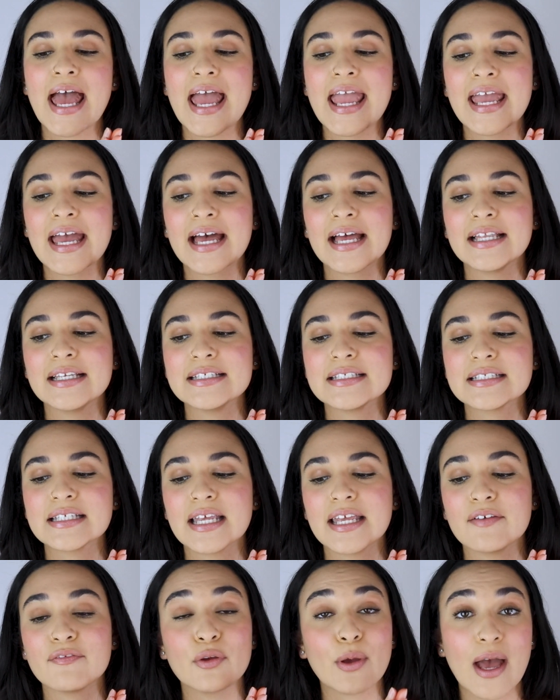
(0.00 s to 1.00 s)
And
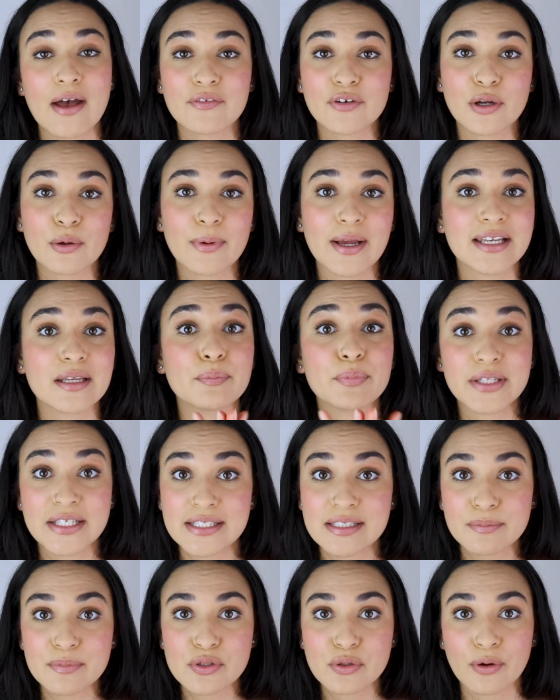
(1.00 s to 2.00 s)
if you haven't already,
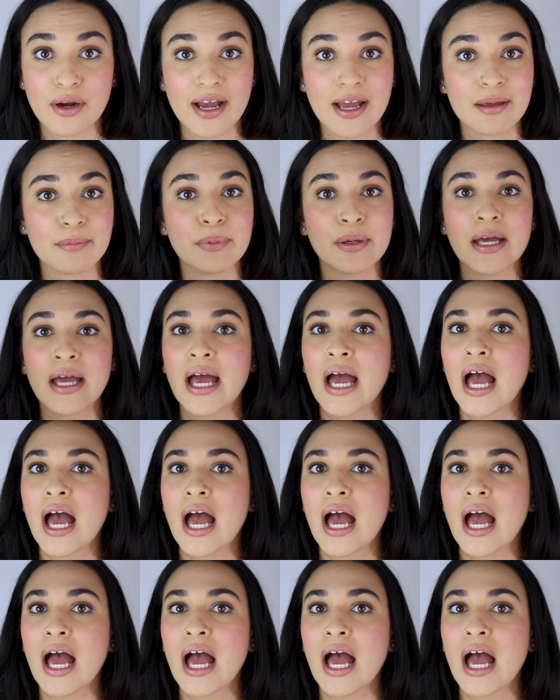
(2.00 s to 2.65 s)
please subscribe.